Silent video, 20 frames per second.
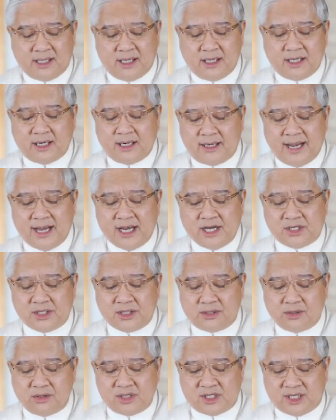in a
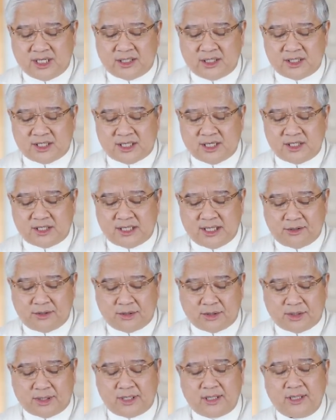nation whose citizens
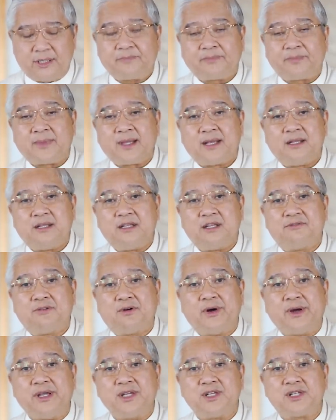ignore the
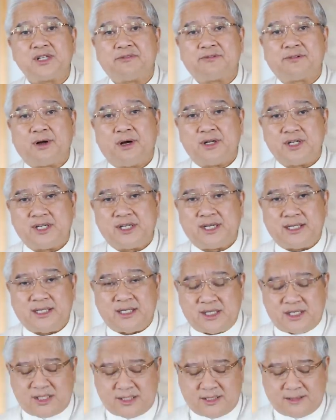voice of
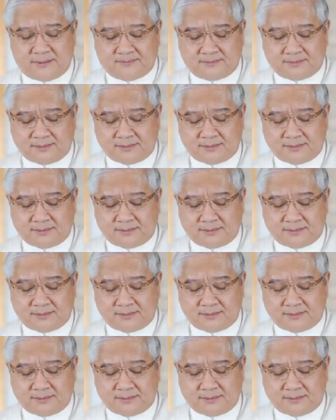conscience.